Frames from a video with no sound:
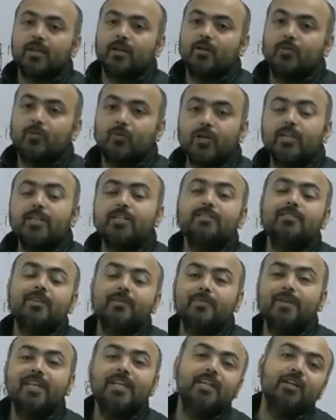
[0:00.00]
What is the
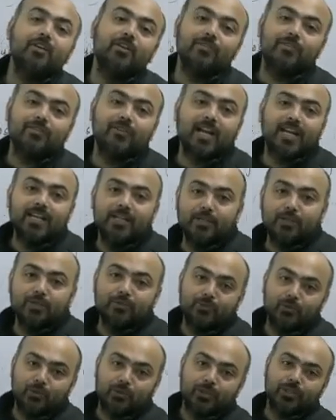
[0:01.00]
meaning of right to
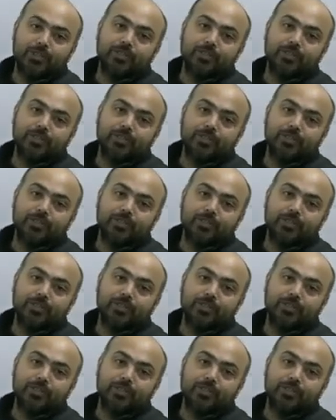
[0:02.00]
vote?